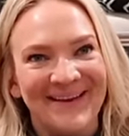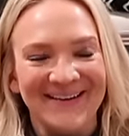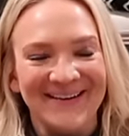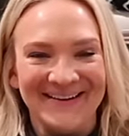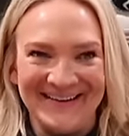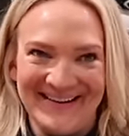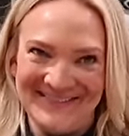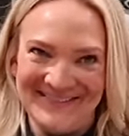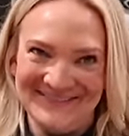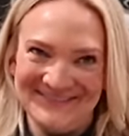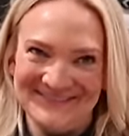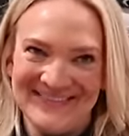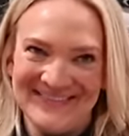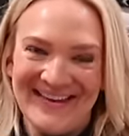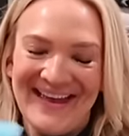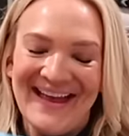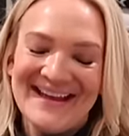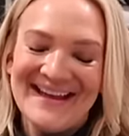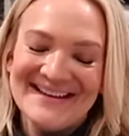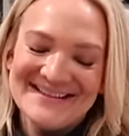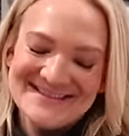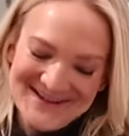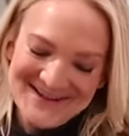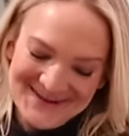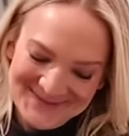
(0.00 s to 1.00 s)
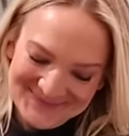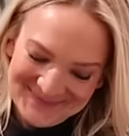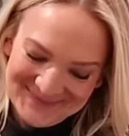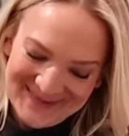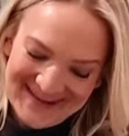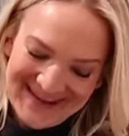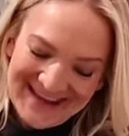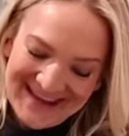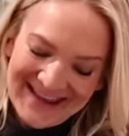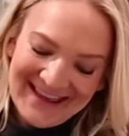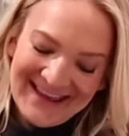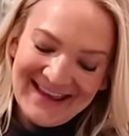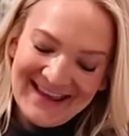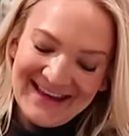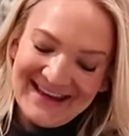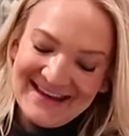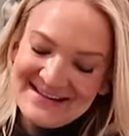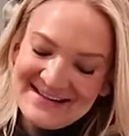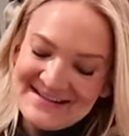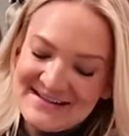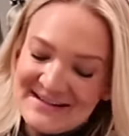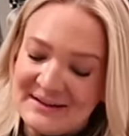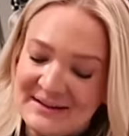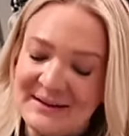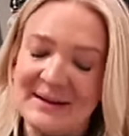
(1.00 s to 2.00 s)
Okay, so it
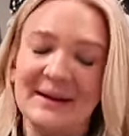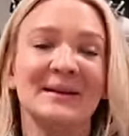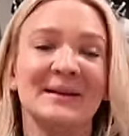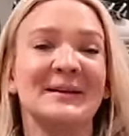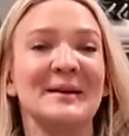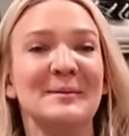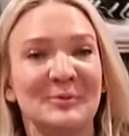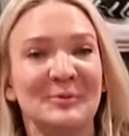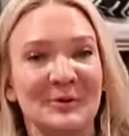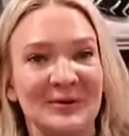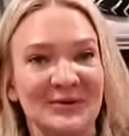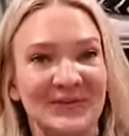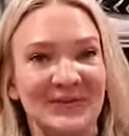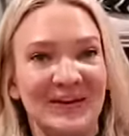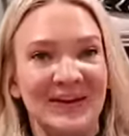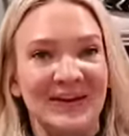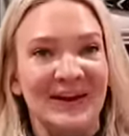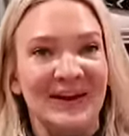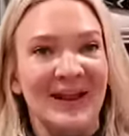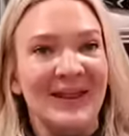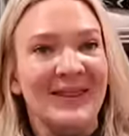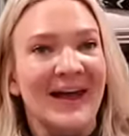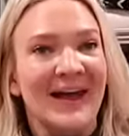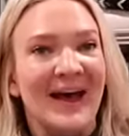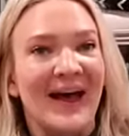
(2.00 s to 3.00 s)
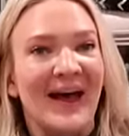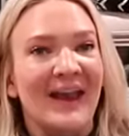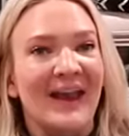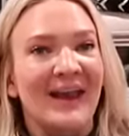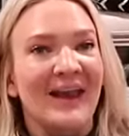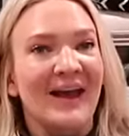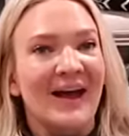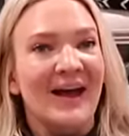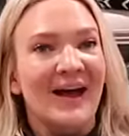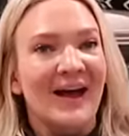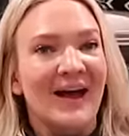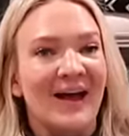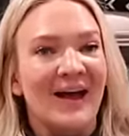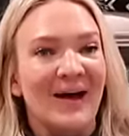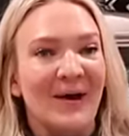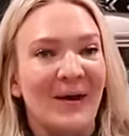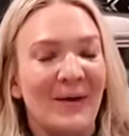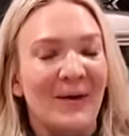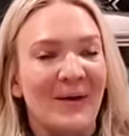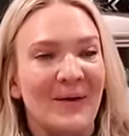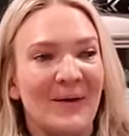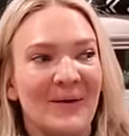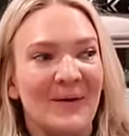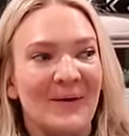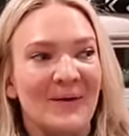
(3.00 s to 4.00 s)
is clinically proven that a
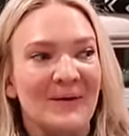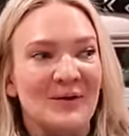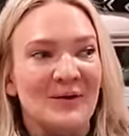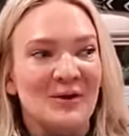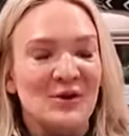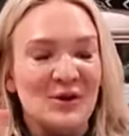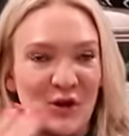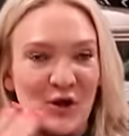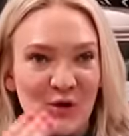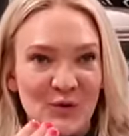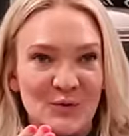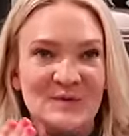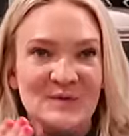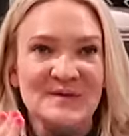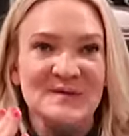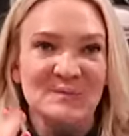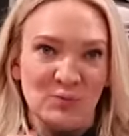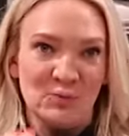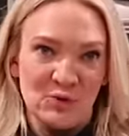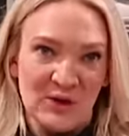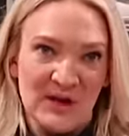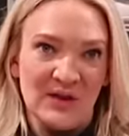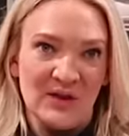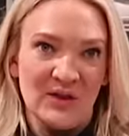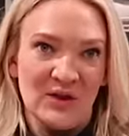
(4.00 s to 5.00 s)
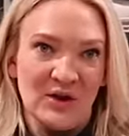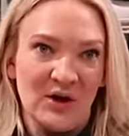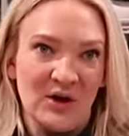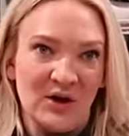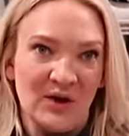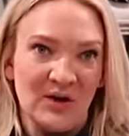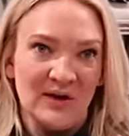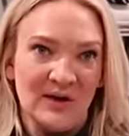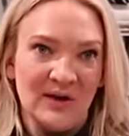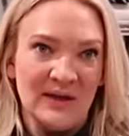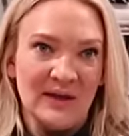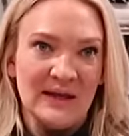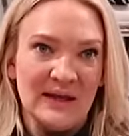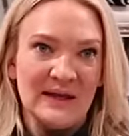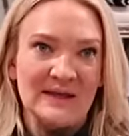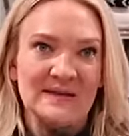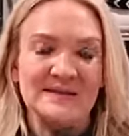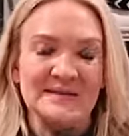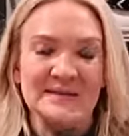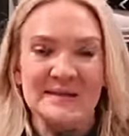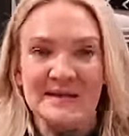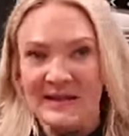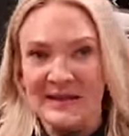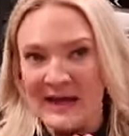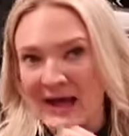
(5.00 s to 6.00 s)
nose breather
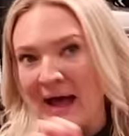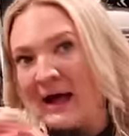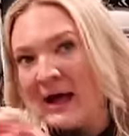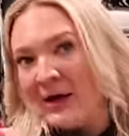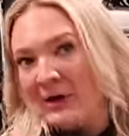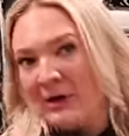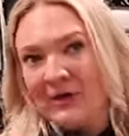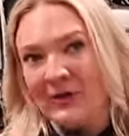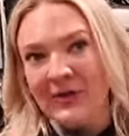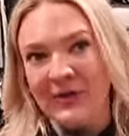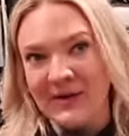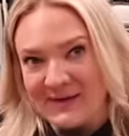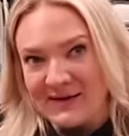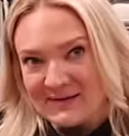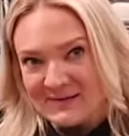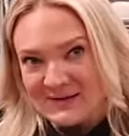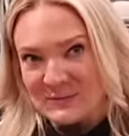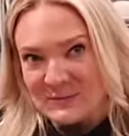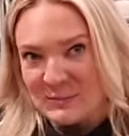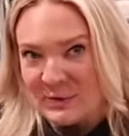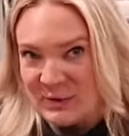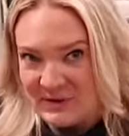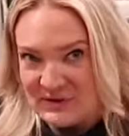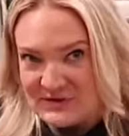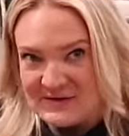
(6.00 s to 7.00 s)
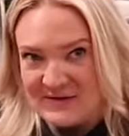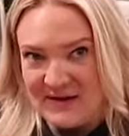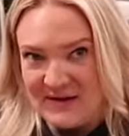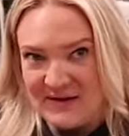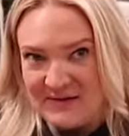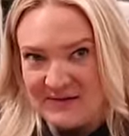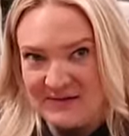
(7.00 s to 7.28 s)
is the healthiest person.